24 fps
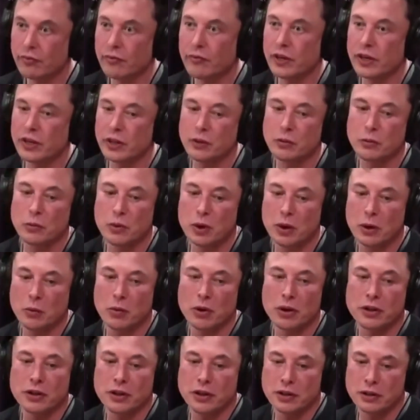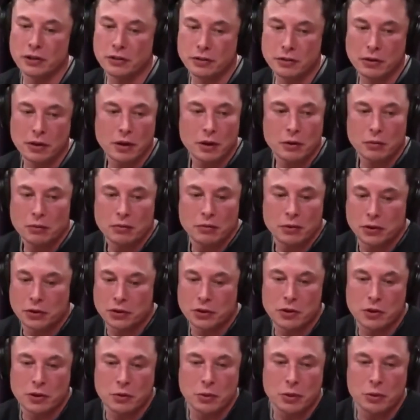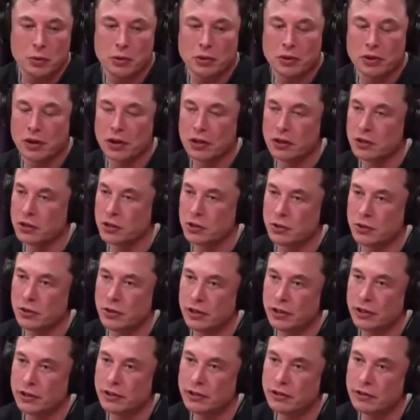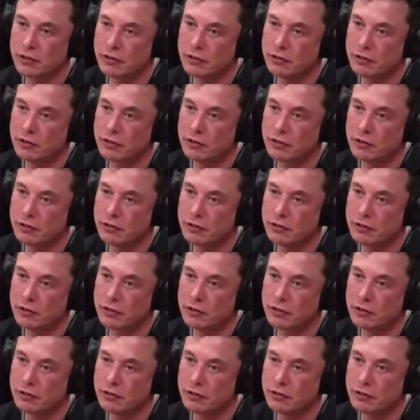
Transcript: But one thing is for sure, we will not control it.